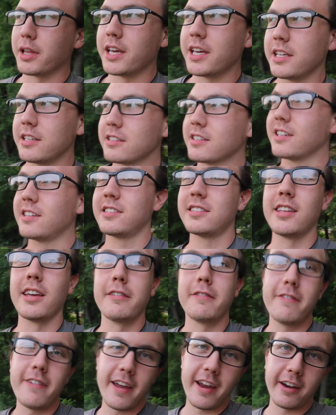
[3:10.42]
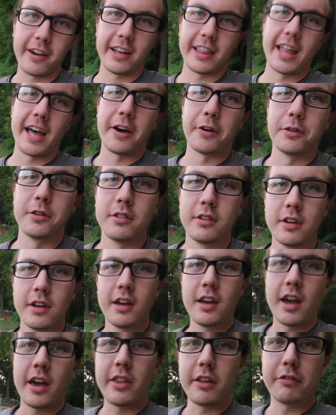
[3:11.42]
planes because they're very loud
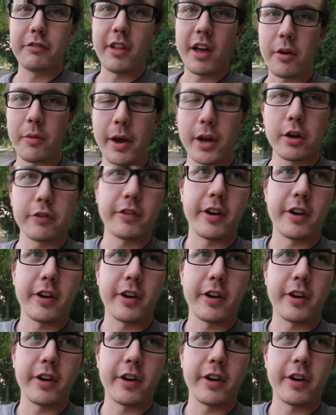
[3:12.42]
and they fly right